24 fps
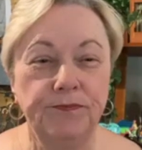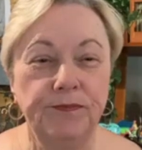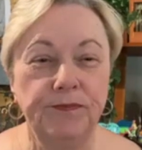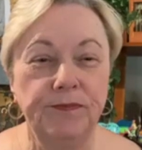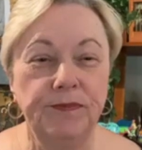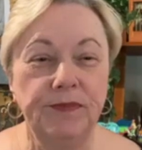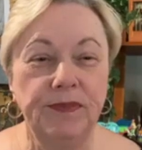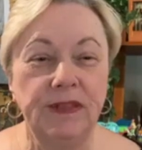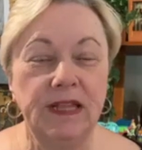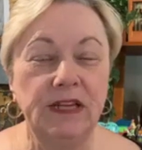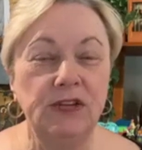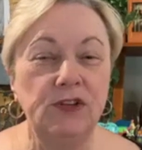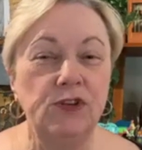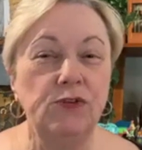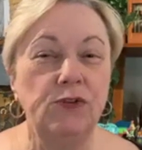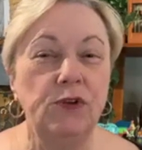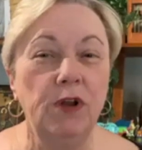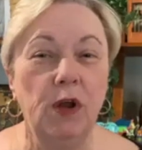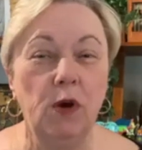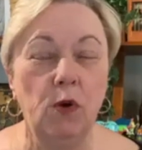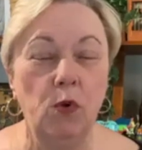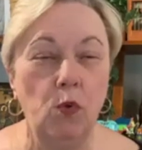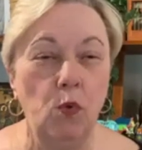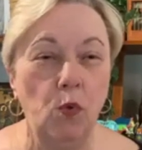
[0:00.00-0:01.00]
let you
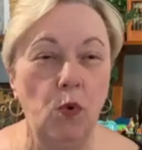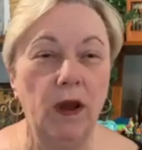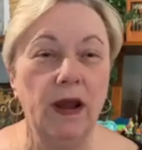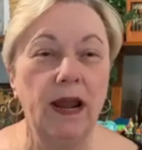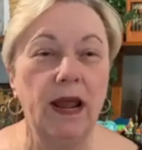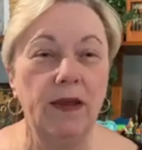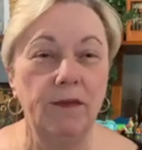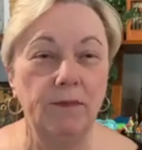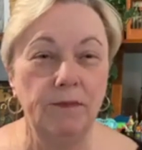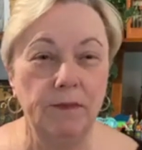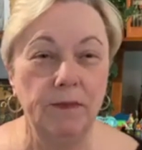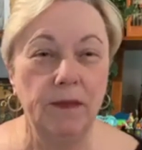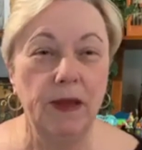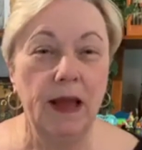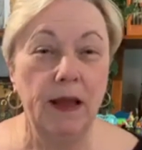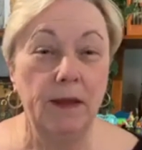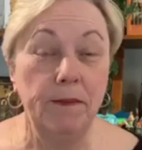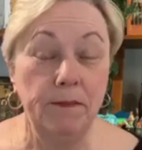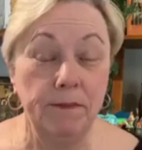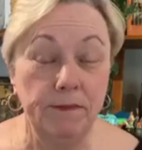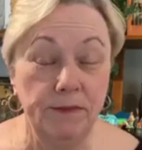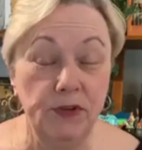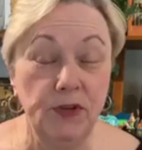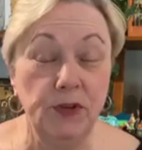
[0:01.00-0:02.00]
know what
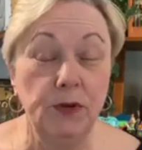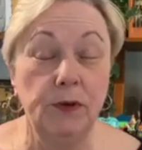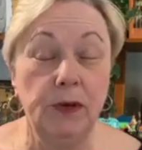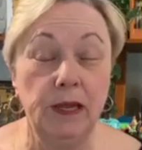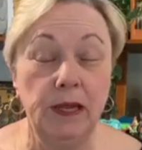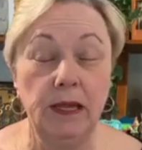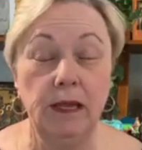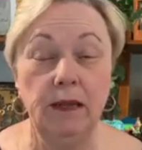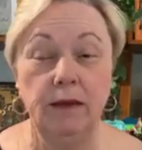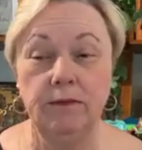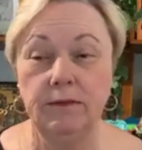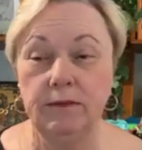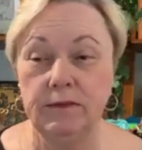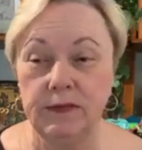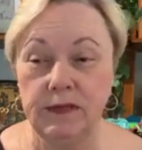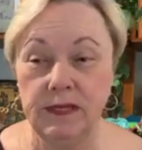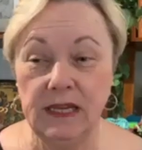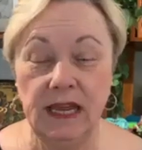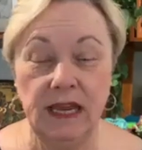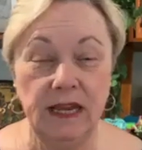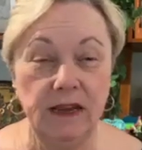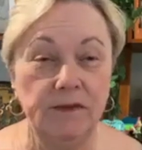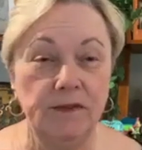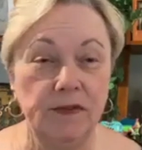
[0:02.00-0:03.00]
I'm doing,
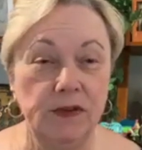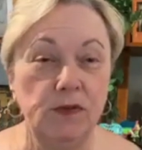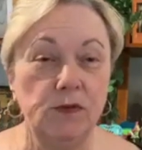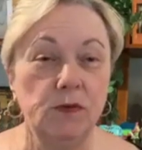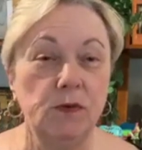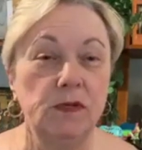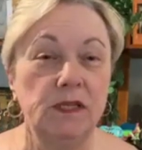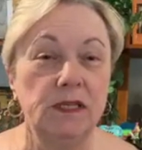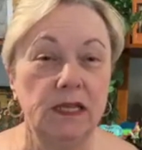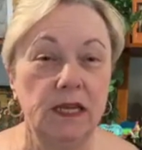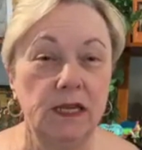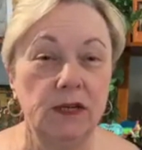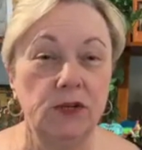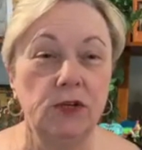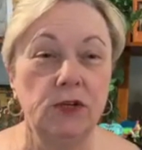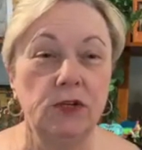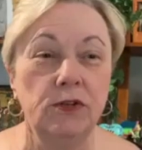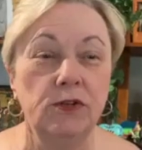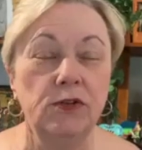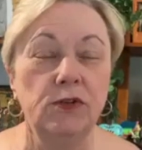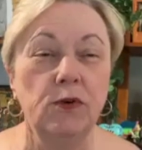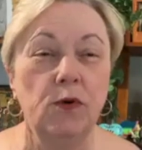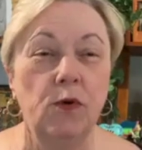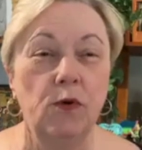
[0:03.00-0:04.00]
individual
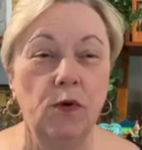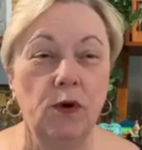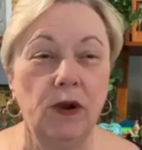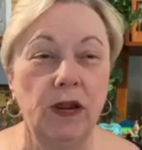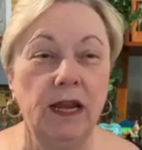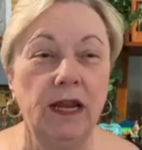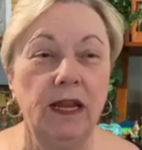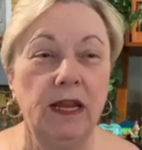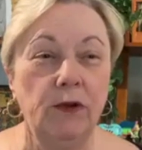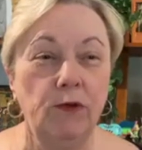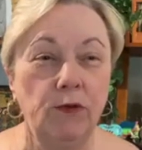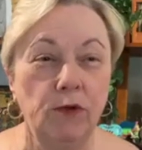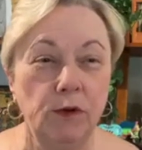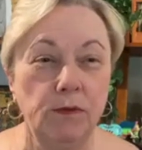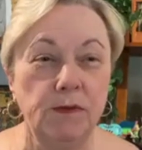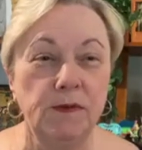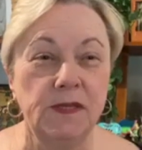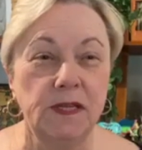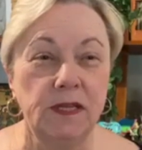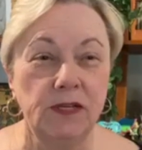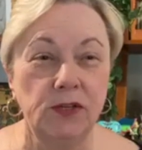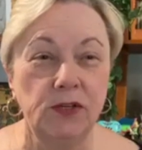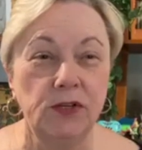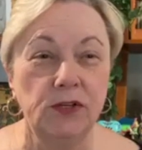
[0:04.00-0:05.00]
sessions or any group
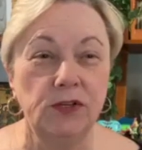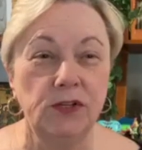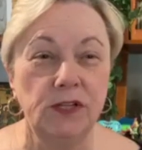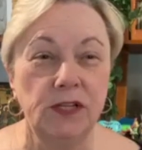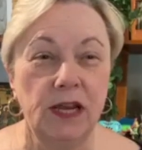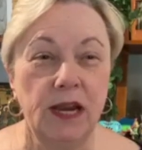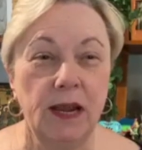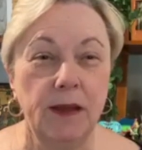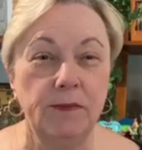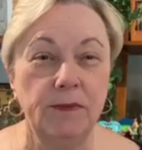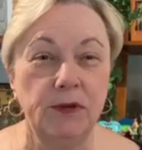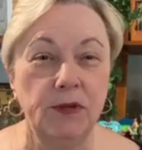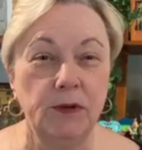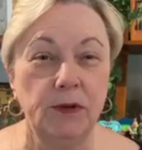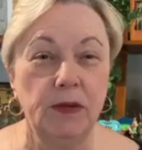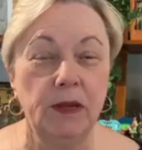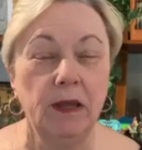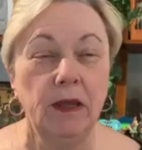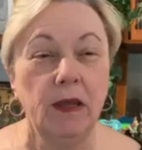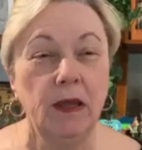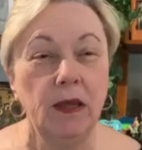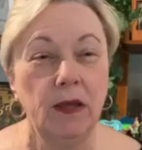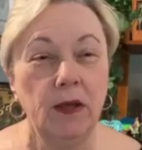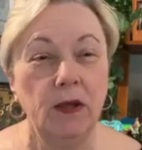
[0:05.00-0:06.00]
sessions that I'm
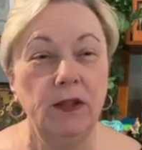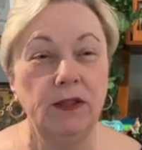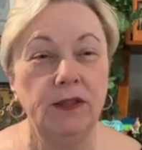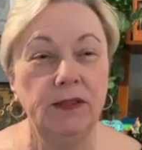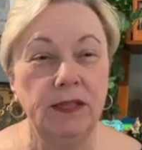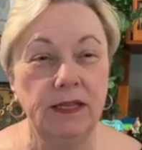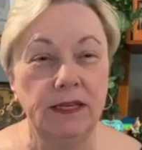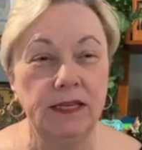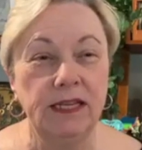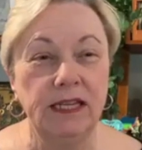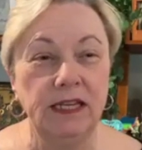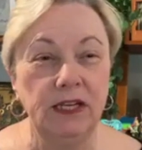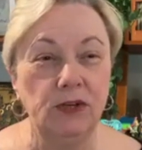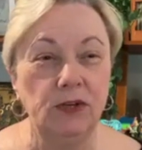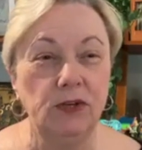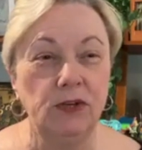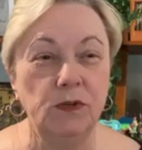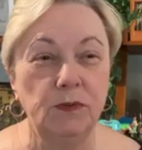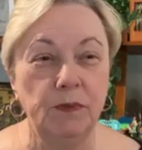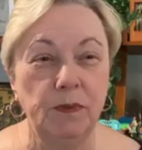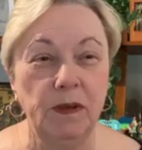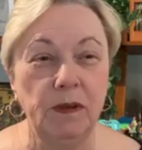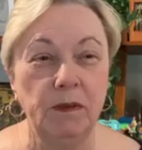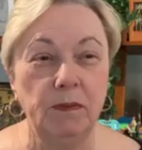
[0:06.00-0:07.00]
doing that teaches
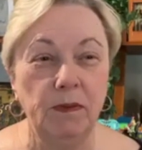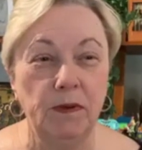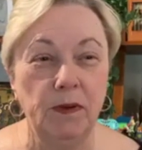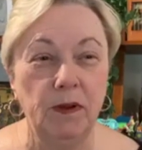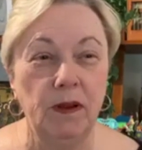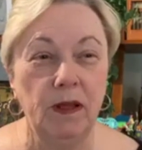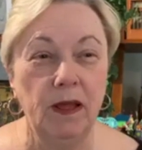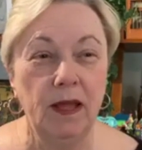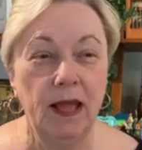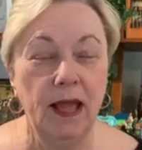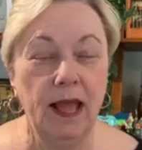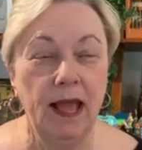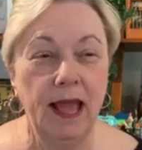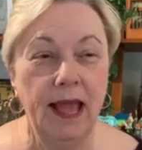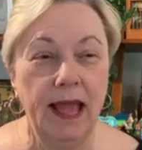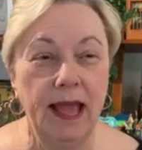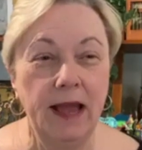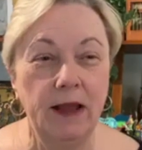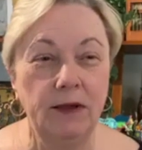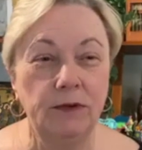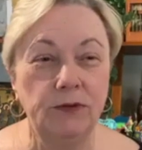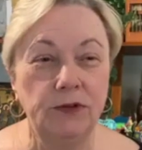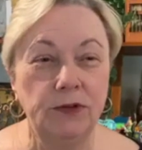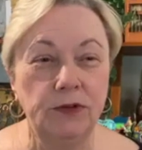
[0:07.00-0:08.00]
people
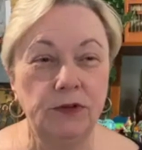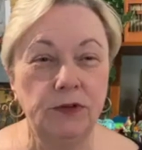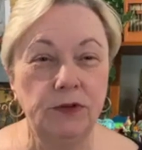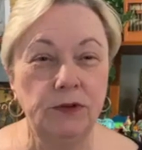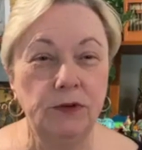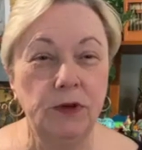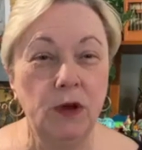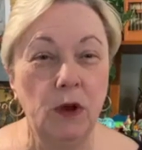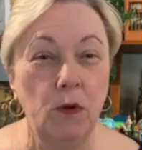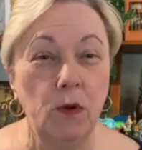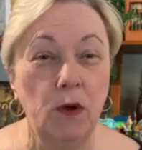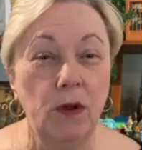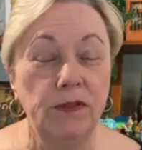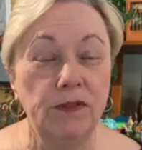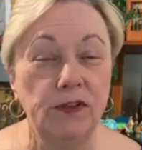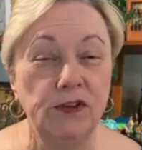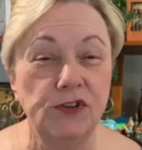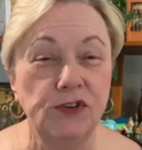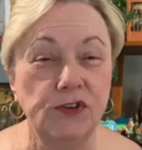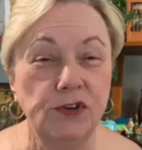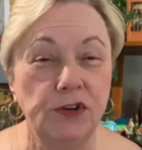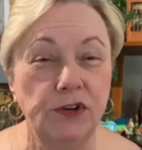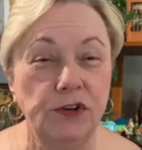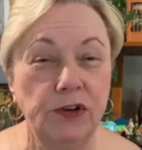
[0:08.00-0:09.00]
how to go on this
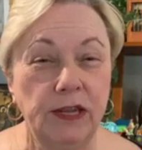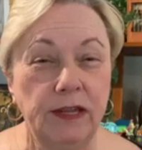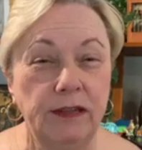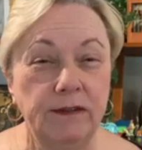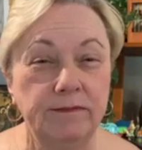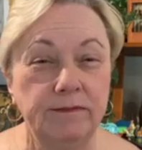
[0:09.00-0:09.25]
journey.